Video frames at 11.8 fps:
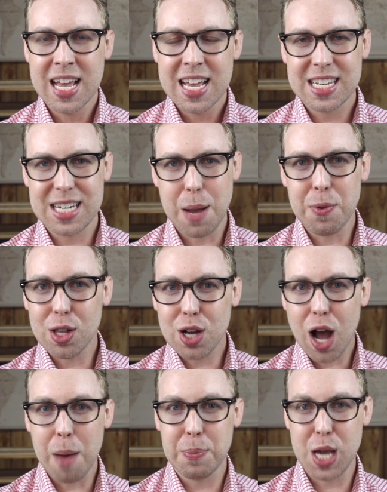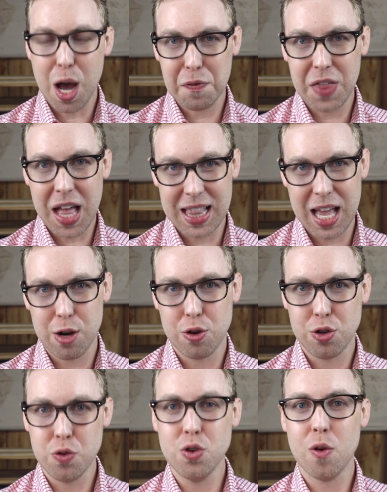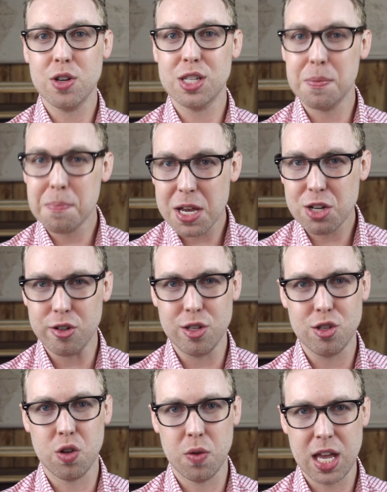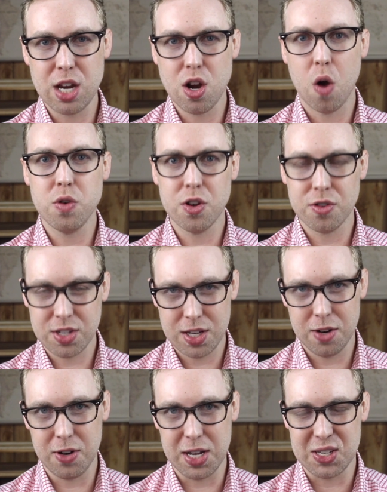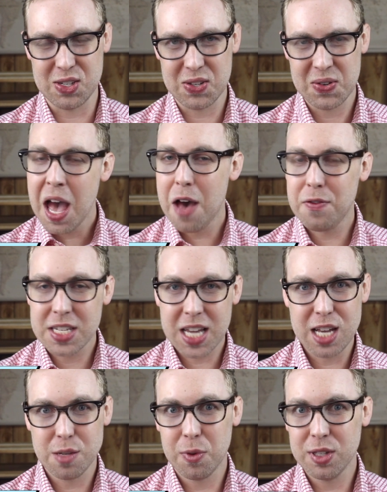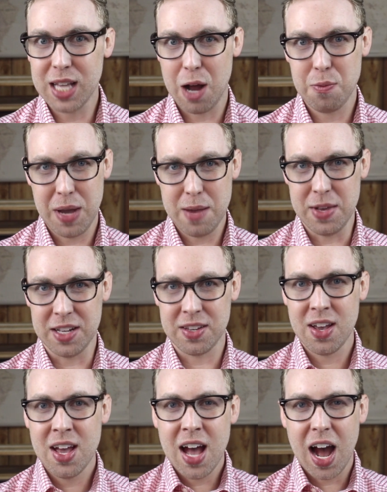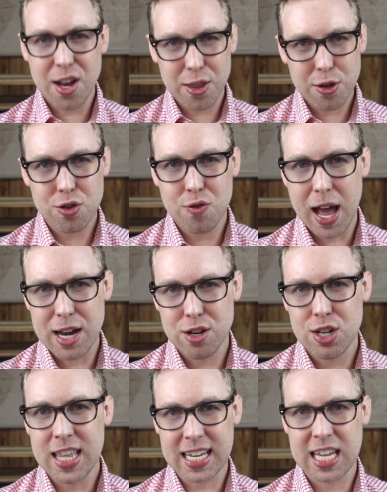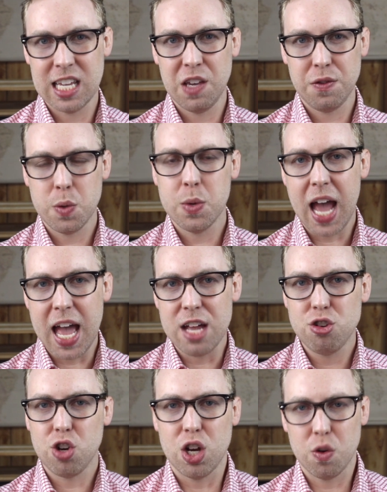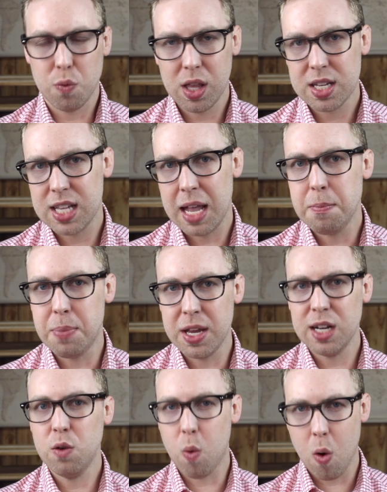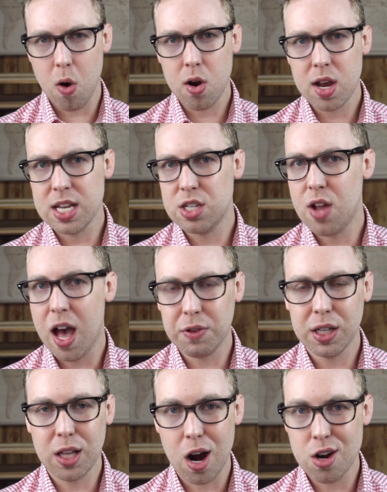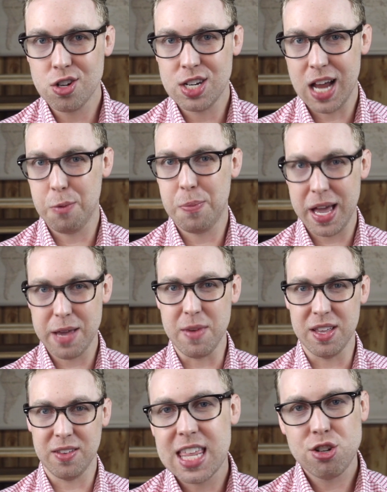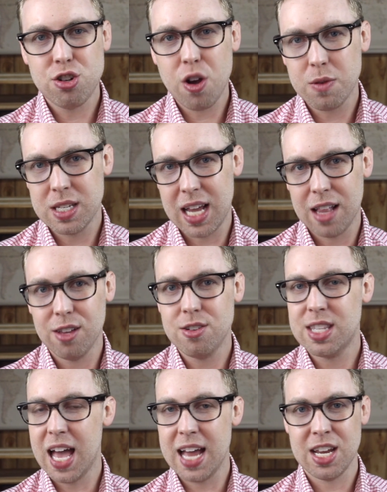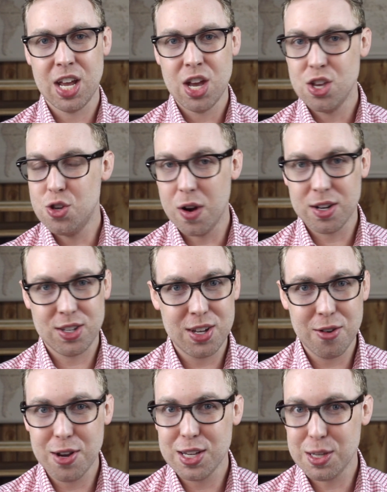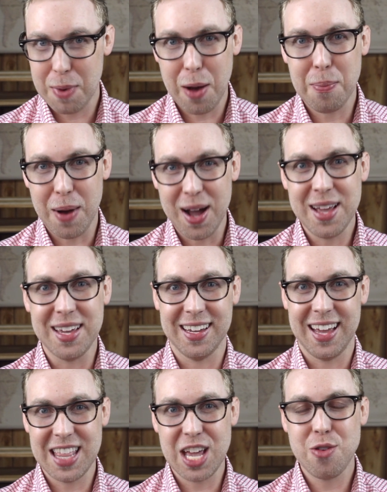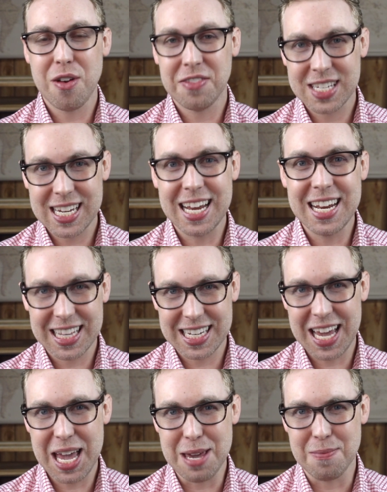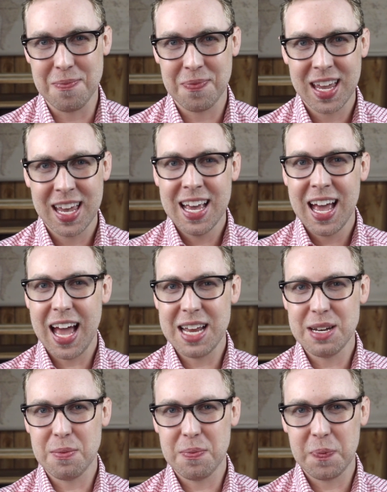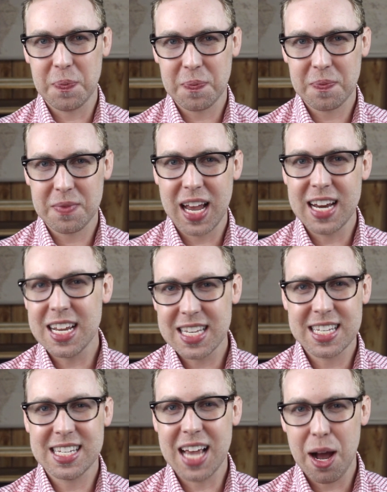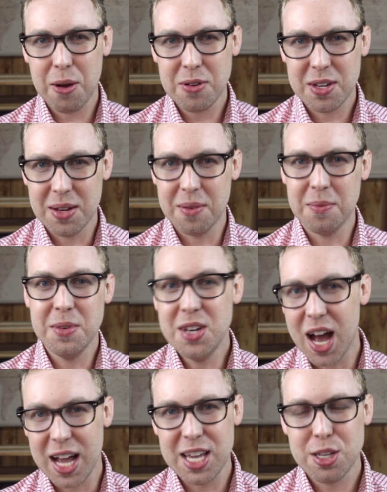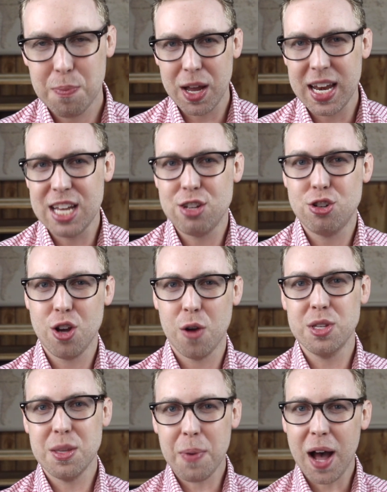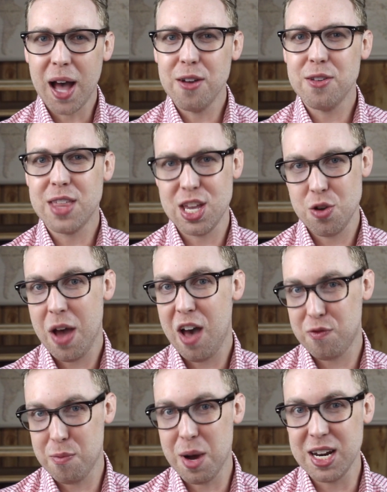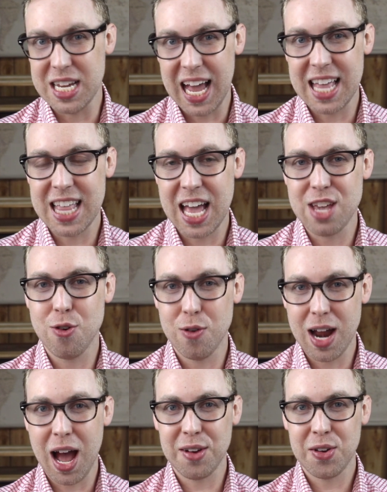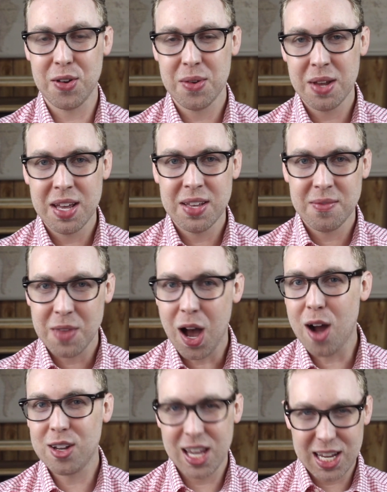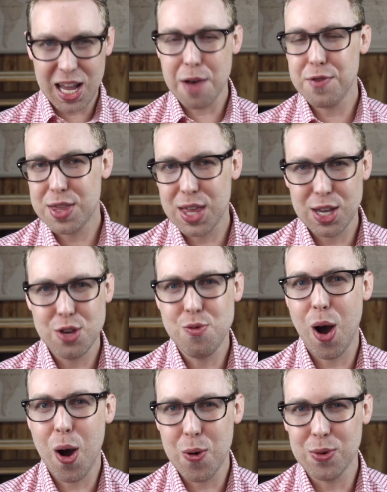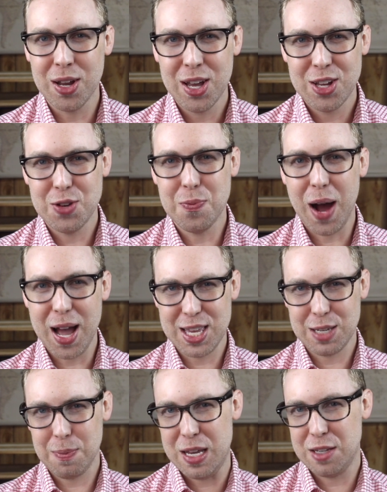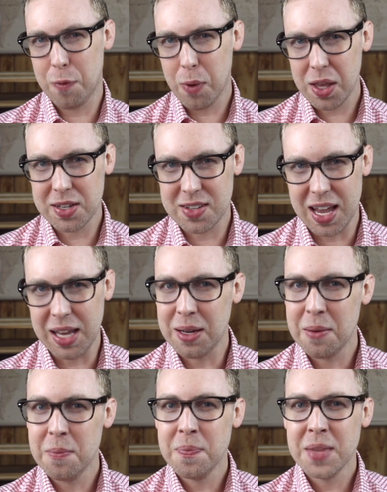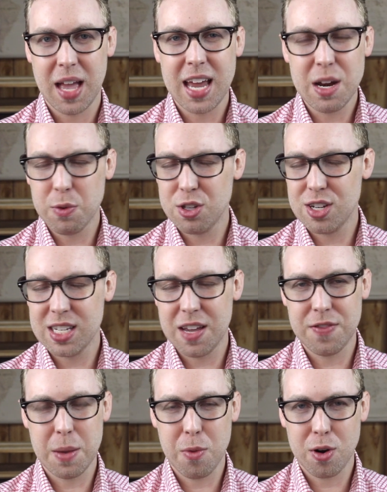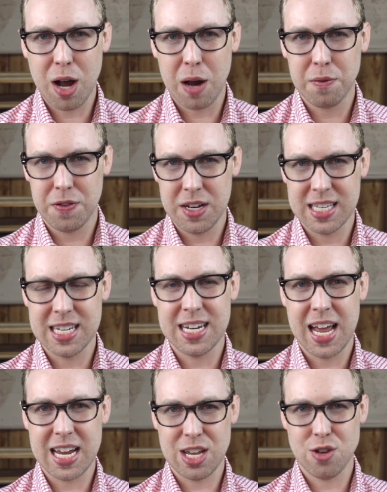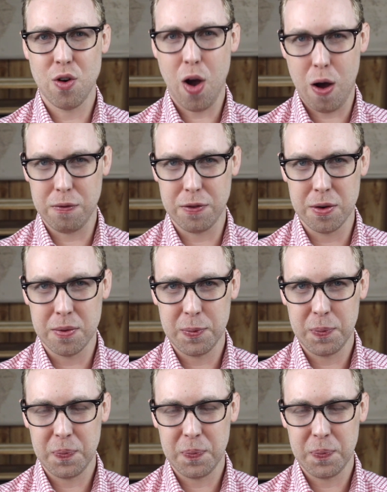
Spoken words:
Staple a copy of that letter to your submission so they know you're serious. Have a sizable down payment. Another strategy that can give you an edge in a real estate bidding war is to have a large down payment. This shows sellers that you are serious about buying and that you have skin in the game. And it doesn't sound nice, but it shows the buyer that you have money and that you're not hawking everything you own to buy this piece of real estate. And it will just give them more confidence in taking your offer.